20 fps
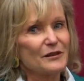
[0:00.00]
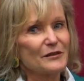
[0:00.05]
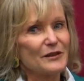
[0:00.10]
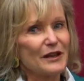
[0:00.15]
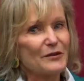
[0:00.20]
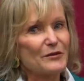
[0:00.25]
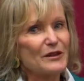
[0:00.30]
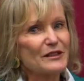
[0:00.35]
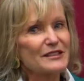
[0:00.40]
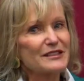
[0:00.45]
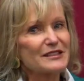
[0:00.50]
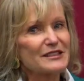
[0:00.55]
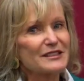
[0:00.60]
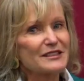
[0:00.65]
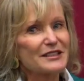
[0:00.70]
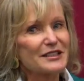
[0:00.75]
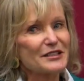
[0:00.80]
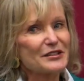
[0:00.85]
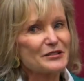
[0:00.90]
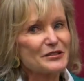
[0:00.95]
I wanted to
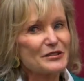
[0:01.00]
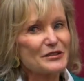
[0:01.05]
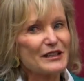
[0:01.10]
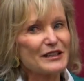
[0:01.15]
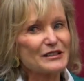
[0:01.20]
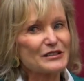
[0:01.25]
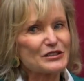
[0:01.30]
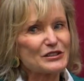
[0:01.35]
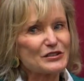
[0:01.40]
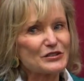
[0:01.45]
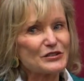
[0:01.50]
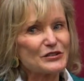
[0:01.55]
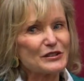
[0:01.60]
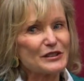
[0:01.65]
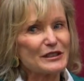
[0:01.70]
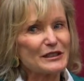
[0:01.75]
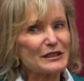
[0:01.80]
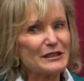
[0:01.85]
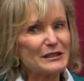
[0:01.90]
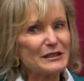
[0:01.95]
tell you that
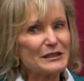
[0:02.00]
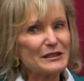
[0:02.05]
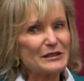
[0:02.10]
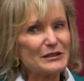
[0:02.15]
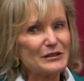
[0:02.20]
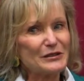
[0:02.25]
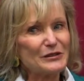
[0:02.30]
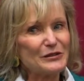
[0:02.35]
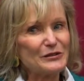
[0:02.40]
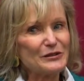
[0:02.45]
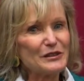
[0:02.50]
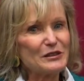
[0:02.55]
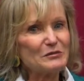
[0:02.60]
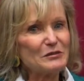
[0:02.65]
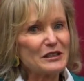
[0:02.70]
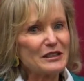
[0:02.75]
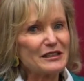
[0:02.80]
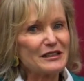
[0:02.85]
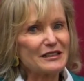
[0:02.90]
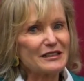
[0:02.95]
story only
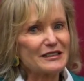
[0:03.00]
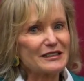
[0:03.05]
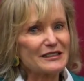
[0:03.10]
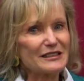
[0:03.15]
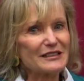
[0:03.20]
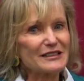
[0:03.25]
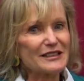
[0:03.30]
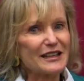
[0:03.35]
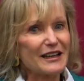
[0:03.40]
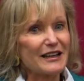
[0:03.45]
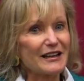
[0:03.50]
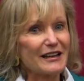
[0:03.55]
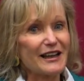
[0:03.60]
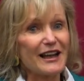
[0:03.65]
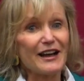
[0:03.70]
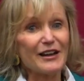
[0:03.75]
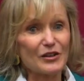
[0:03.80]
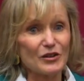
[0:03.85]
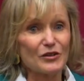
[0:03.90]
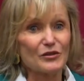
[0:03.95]
because I
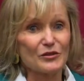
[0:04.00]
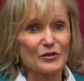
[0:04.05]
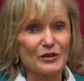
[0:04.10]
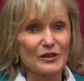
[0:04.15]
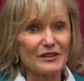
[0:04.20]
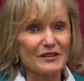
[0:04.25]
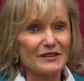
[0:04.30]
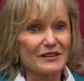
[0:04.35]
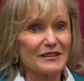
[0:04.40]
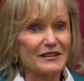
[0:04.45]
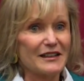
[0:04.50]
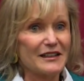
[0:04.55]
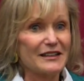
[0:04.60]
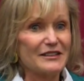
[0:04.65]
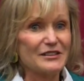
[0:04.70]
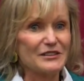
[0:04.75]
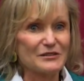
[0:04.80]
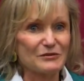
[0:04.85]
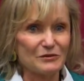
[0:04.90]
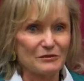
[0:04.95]
got over it. I
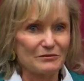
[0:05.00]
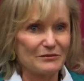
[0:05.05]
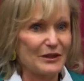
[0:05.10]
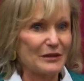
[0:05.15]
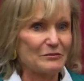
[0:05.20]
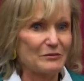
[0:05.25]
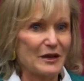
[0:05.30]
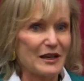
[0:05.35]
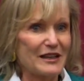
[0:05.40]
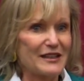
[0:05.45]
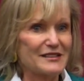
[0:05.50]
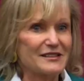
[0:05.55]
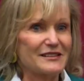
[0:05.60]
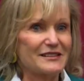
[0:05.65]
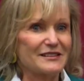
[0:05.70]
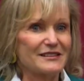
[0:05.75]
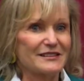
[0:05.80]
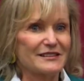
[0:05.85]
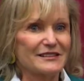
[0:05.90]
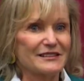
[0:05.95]
just went past
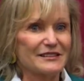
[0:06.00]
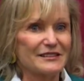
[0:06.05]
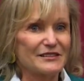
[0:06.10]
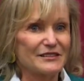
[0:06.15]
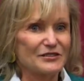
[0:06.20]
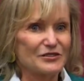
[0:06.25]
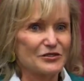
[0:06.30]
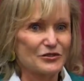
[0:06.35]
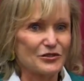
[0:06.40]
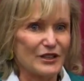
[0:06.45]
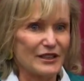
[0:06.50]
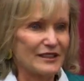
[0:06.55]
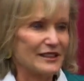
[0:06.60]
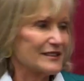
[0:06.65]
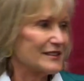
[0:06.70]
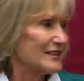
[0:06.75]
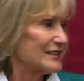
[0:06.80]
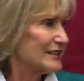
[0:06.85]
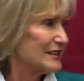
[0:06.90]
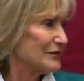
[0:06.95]
it and tried not
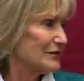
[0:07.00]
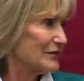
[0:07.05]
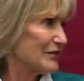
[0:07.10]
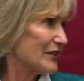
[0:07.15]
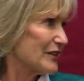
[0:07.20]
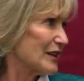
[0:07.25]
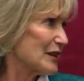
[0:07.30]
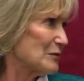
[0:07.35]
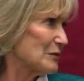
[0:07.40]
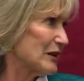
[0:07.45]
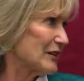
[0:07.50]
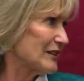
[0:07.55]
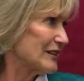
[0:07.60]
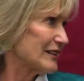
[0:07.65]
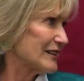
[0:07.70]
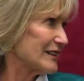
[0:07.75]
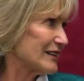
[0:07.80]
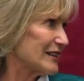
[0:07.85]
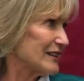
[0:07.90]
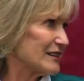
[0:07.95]
to even think about it
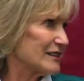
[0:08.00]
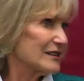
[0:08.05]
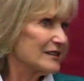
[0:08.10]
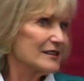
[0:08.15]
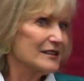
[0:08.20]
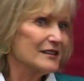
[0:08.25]
again.